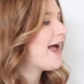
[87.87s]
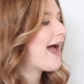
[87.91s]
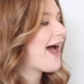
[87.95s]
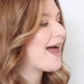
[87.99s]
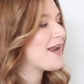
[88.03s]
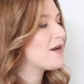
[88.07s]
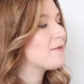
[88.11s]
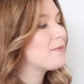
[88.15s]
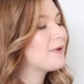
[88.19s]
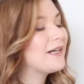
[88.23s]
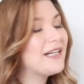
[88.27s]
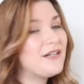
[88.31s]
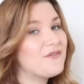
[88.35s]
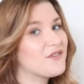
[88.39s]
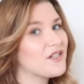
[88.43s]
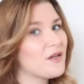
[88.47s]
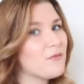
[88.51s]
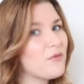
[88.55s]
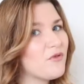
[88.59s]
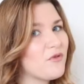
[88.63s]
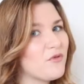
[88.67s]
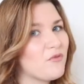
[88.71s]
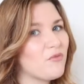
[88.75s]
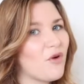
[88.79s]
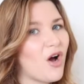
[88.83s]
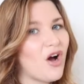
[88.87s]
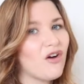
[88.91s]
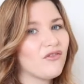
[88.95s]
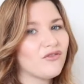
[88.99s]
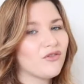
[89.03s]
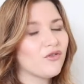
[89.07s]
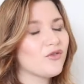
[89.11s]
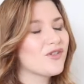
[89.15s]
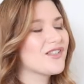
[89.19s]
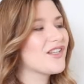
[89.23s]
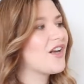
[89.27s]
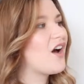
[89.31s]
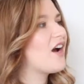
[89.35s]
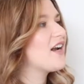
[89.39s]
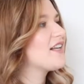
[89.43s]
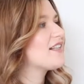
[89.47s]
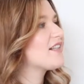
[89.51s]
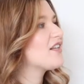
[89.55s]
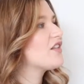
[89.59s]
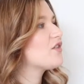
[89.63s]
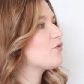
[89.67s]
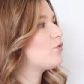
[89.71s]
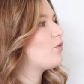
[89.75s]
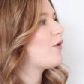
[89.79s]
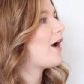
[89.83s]
and I believe some of them are full size
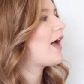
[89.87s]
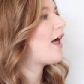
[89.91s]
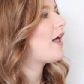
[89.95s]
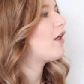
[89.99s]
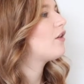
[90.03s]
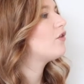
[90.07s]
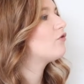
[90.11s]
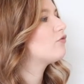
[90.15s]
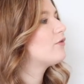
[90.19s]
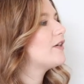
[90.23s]
as well.